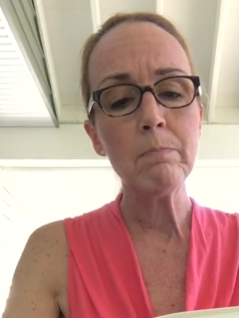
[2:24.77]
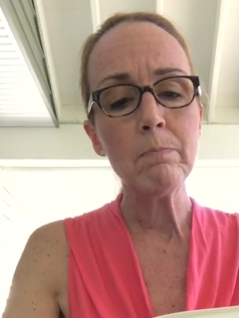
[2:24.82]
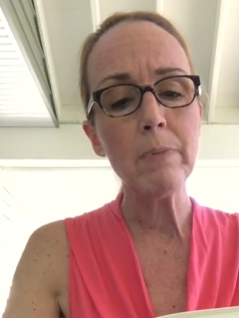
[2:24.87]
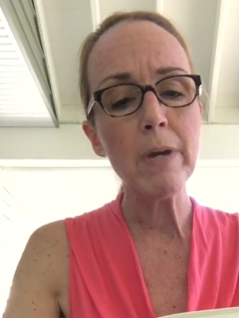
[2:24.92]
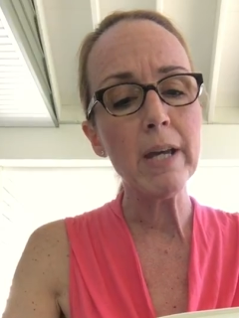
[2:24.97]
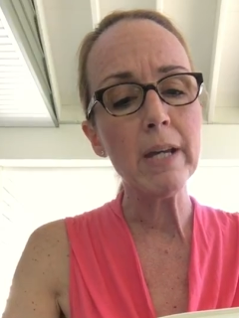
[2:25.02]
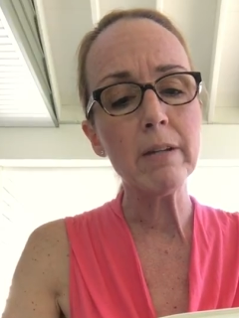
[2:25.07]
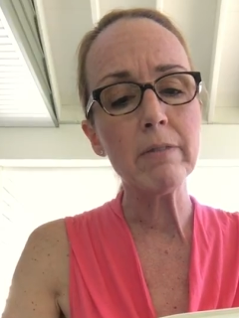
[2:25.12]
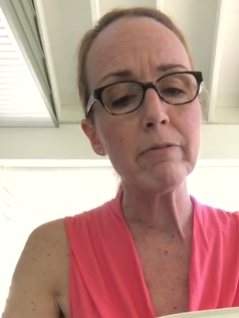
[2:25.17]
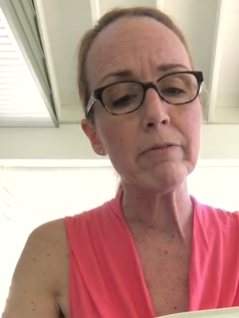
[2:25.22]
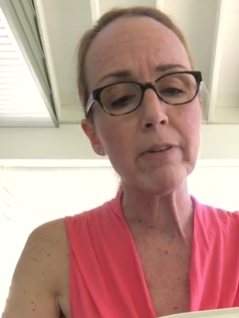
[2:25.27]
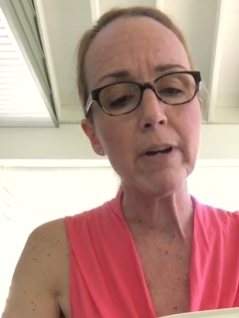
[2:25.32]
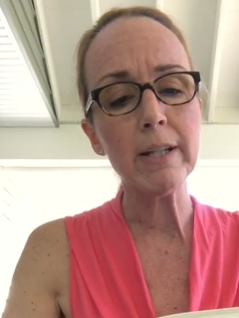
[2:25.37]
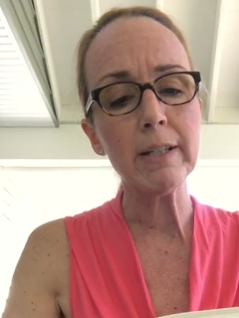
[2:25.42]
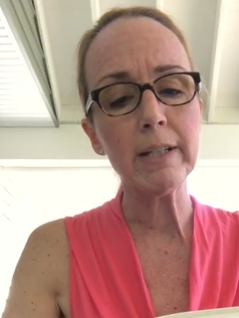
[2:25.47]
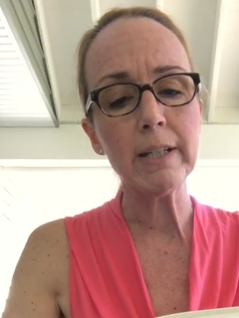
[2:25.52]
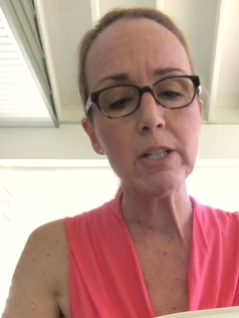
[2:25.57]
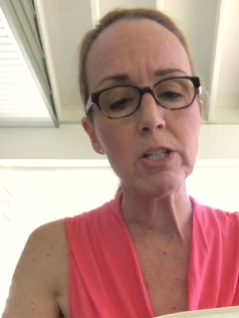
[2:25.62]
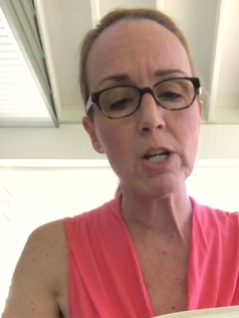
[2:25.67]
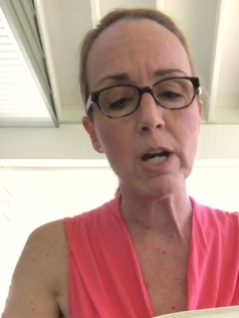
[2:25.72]
Big,
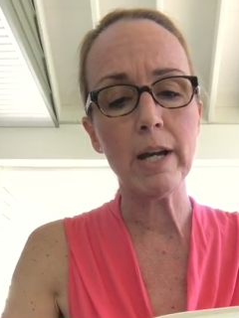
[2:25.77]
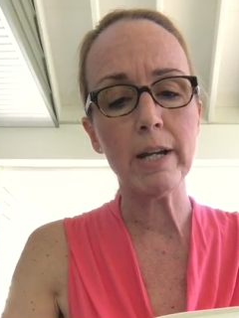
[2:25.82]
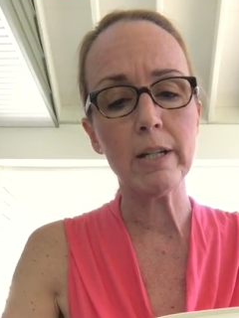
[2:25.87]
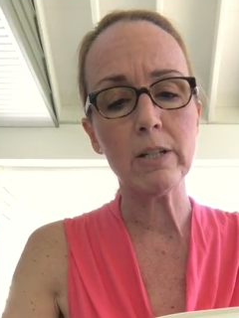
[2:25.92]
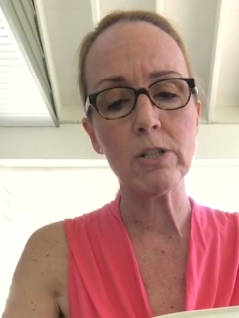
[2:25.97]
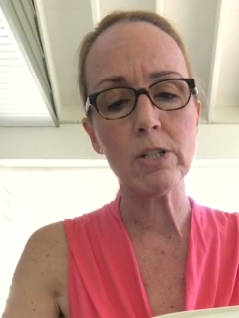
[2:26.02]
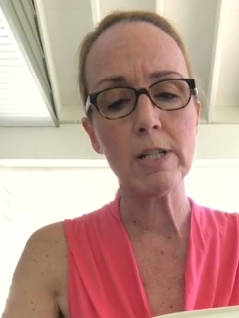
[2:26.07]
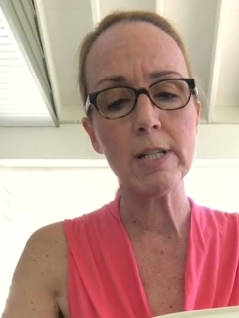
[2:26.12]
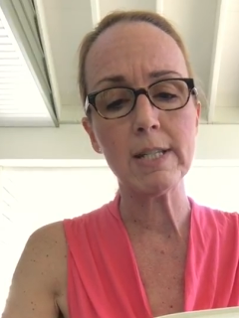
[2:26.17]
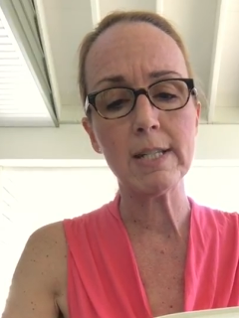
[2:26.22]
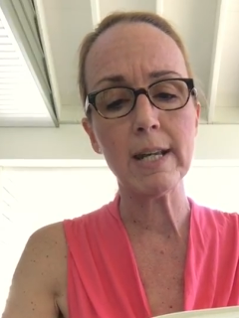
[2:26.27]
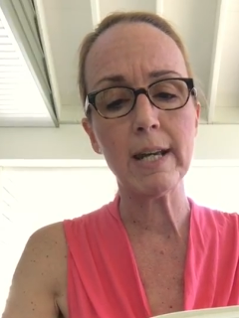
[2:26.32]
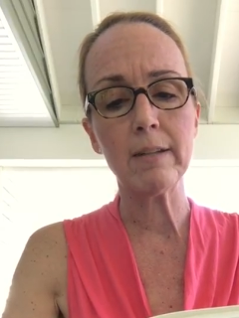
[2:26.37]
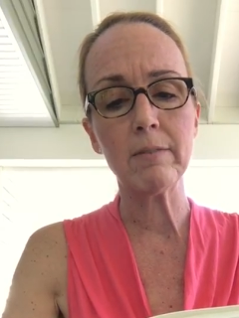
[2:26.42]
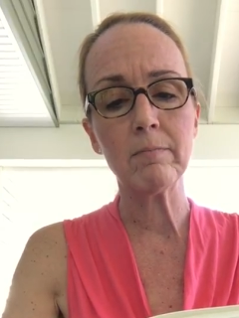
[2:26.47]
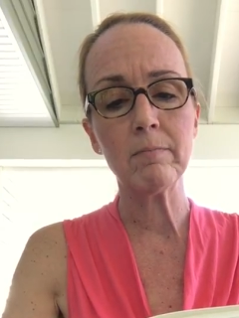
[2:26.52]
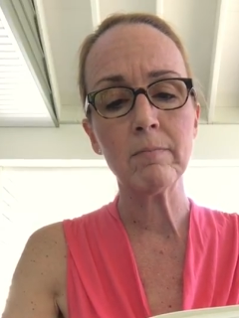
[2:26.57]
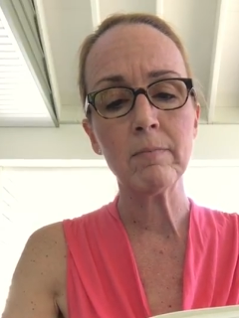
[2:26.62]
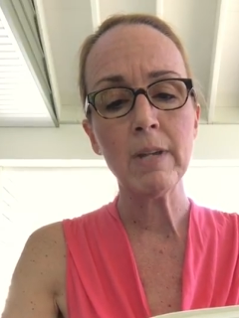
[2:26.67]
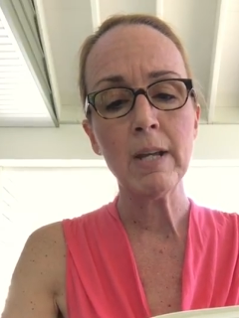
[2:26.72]
friendly giant, she said.